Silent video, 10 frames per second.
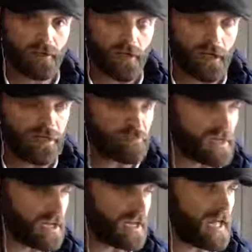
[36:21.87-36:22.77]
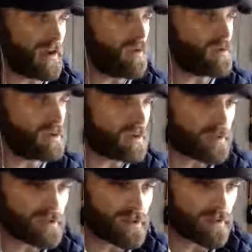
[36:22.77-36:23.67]
and it's being allowed
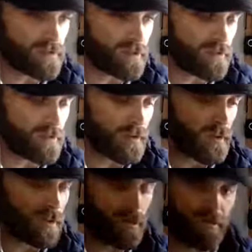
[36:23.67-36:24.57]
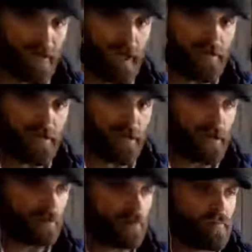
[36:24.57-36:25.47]
to, to accumulate
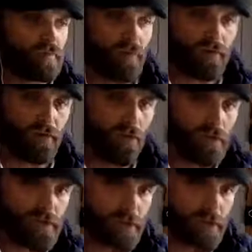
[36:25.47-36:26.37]
and come before the court.